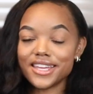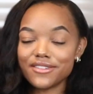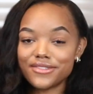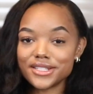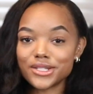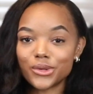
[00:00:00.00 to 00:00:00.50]
I think it
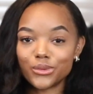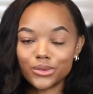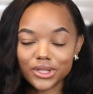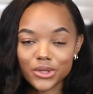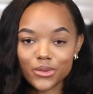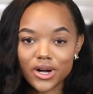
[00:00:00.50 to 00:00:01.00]
fits
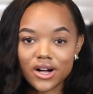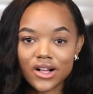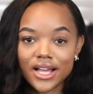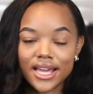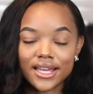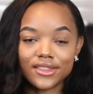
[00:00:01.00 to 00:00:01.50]
really well
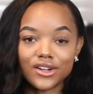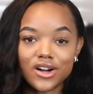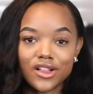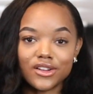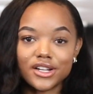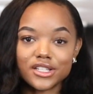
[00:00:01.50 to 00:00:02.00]
and the
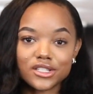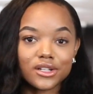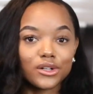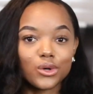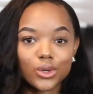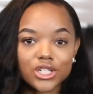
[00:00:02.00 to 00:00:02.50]
color is
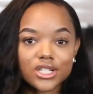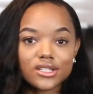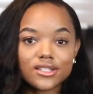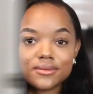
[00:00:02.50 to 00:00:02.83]
gorgeous.